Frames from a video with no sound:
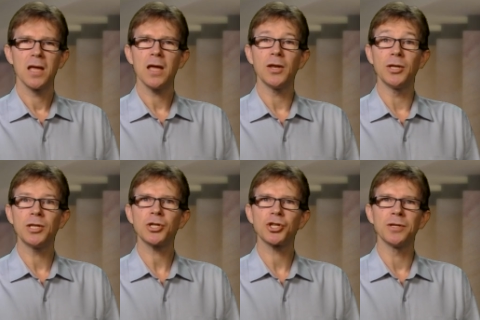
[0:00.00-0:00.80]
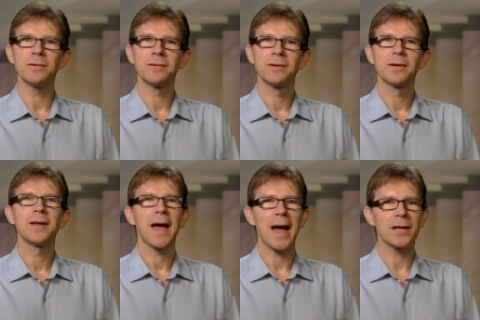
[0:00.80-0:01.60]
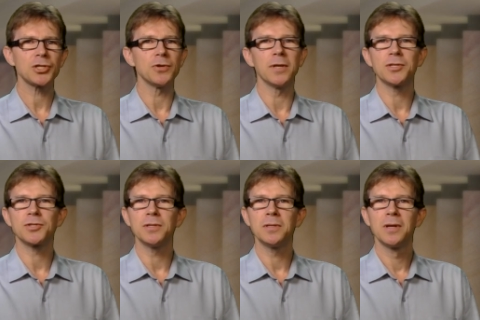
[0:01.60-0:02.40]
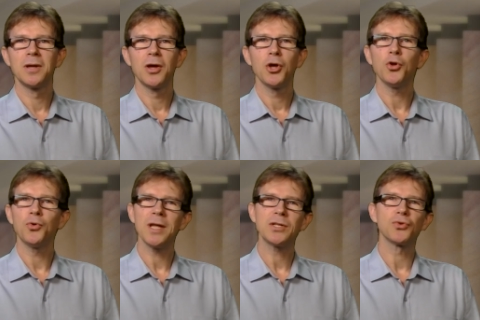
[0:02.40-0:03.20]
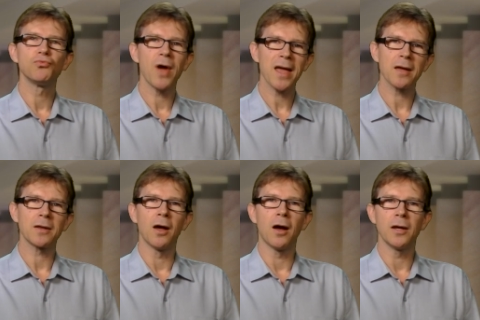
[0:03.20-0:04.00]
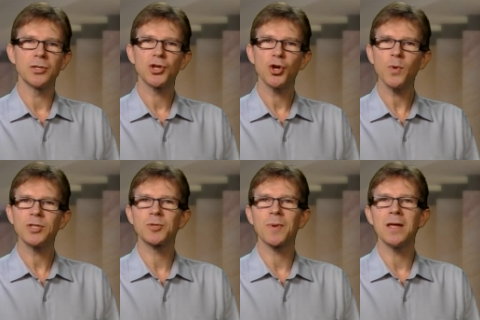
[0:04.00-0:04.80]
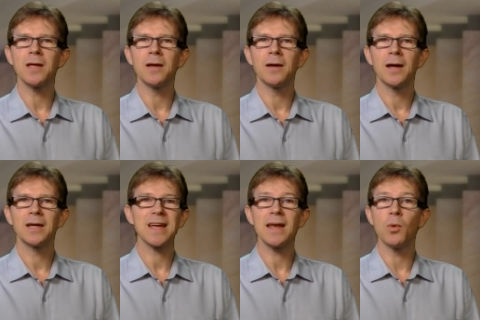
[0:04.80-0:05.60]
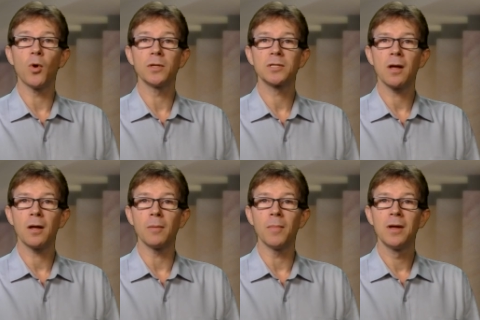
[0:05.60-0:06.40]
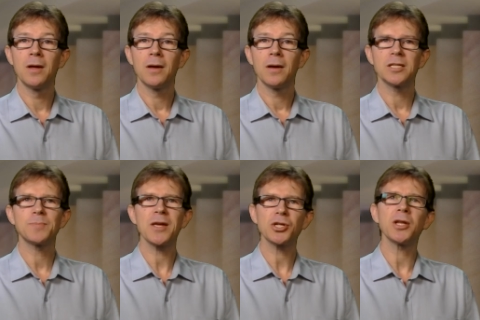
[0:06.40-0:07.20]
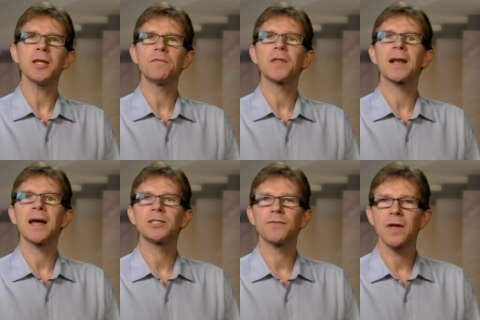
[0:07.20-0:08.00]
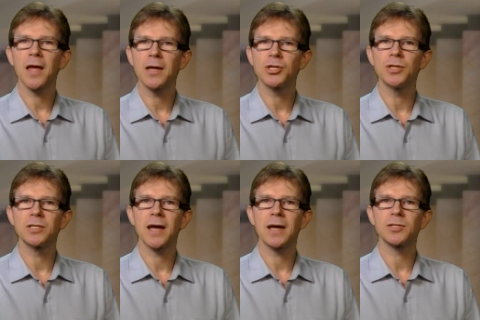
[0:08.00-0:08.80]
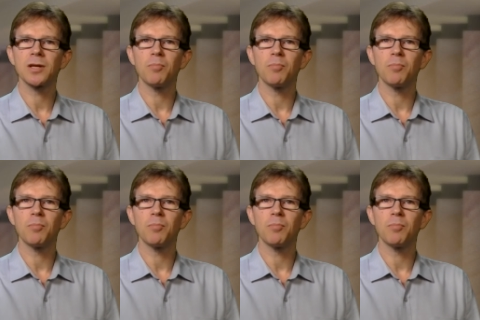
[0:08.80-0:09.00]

In addition, as you listen, you'll need to recognise who is speaking at any one time, especially if the classification task